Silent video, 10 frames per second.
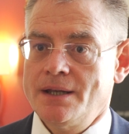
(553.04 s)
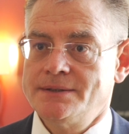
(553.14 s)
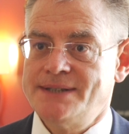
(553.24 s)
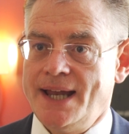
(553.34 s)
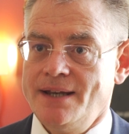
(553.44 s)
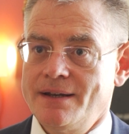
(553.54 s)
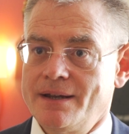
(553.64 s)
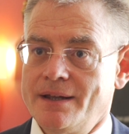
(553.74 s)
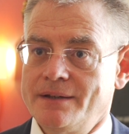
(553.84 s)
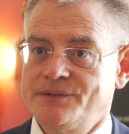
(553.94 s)
then
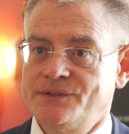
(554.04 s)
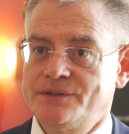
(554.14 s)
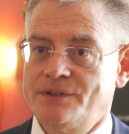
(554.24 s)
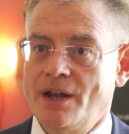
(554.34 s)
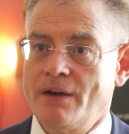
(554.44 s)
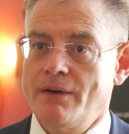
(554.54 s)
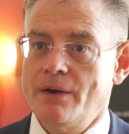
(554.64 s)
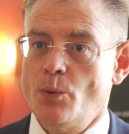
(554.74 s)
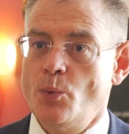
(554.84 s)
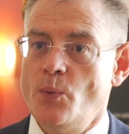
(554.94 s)
there
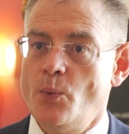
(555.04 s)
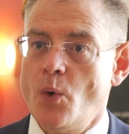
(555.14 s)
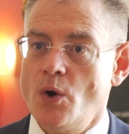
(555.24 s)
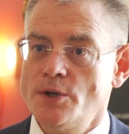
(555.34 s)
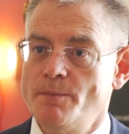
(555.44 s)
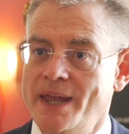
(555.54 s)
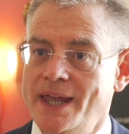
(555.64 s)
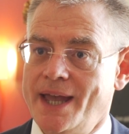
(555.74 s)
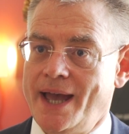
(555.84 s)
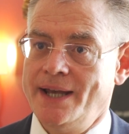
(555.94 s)
won't
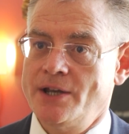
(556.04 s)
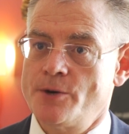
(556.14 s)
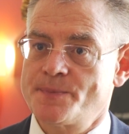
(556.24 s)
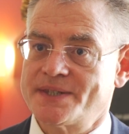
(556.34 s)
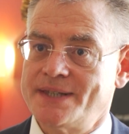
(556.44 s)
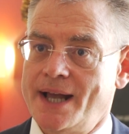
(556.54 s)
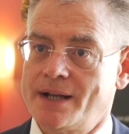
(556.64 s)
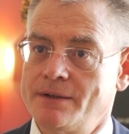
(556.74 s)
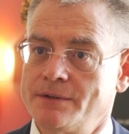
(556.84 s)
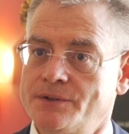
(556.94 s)
be any
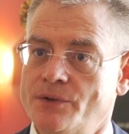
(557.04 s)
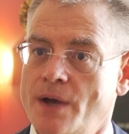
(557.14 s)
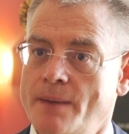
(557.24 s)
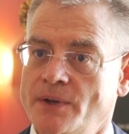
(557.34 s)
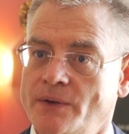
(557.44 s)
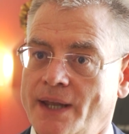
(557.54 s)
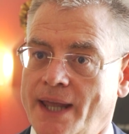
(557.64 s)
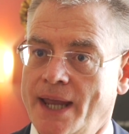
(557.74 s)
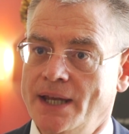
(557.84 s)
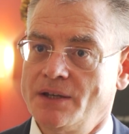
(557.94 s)
obstacle to
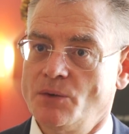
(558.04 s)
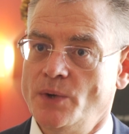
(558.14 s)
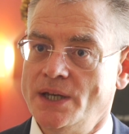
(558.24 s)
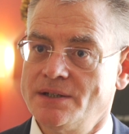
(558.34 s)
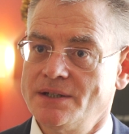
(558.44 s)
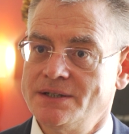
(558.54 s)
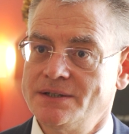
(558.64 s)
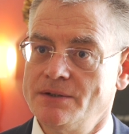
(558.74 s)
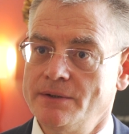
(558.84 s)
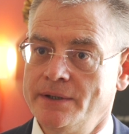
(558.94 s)
communicate with
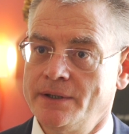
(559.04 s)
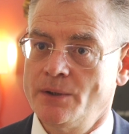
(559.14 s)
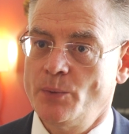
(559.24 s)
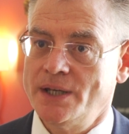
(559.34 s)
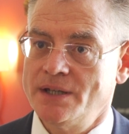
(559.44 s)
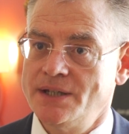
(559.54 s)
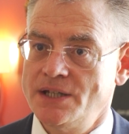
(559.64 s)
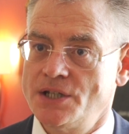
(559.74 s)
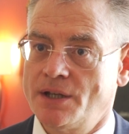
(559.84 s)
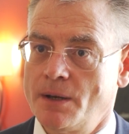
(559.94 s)
the
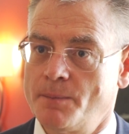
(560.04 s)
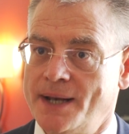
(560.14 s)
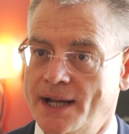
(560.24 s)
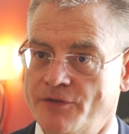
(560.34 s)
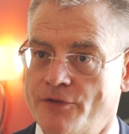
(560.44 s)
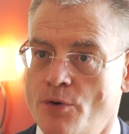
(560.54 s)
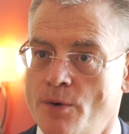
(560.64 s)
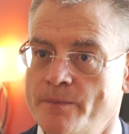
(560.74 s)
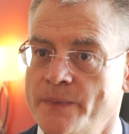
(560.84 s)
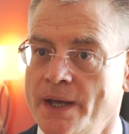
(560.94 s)
digital platform.